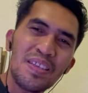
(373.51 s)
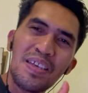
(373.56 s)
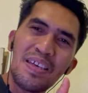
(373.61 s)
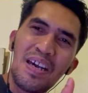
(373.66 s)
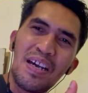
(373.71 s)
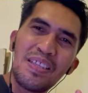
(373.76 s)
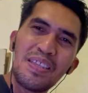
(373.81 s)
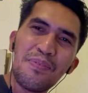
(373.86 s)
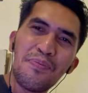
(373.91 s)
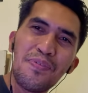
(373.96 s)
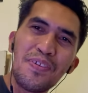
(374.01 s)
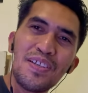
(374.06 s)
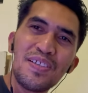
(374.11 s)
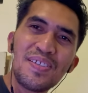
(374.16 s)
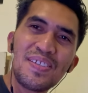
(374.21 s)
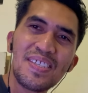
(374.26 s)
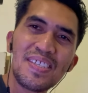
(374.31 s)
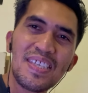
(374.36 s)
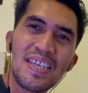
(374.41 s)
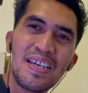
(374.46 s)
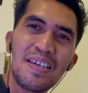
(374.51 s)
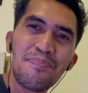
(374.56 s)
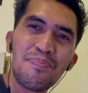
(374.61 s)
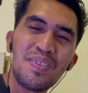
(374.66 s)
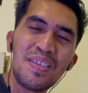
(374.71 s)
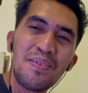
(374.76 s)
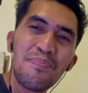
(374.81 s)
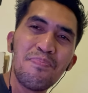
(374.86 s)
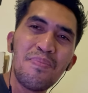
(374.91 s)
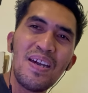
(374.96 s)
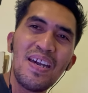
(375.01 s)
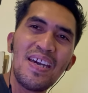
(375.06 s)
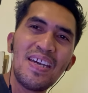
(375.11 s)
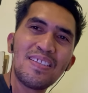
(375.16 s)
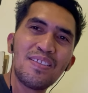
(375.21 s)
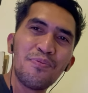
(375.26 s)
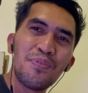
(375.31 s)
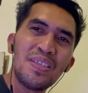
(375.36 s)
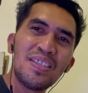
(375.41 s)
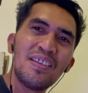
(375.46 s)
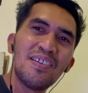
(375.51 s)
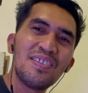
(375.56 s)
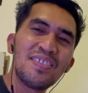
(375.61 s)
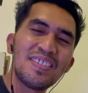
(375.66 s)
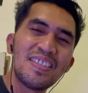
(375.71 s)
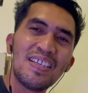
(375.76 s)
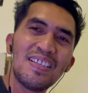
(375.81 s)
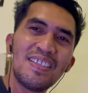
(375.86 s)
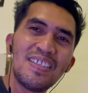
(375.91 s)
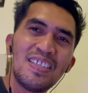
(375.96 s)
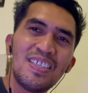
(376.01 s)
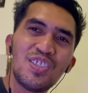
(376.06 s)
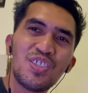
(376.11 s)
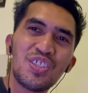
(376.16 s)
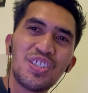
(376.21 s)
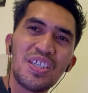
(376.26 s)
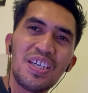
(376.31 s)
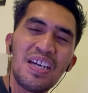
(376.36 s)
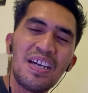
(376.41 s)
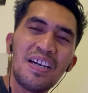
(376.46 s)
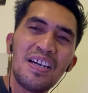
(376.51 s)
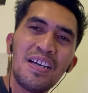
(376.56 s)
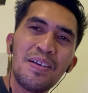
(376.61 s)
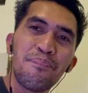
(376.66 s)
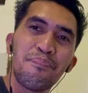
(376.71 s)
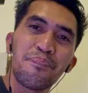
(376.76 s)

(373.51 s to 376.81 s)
uh, the first time they met when they're still each uh,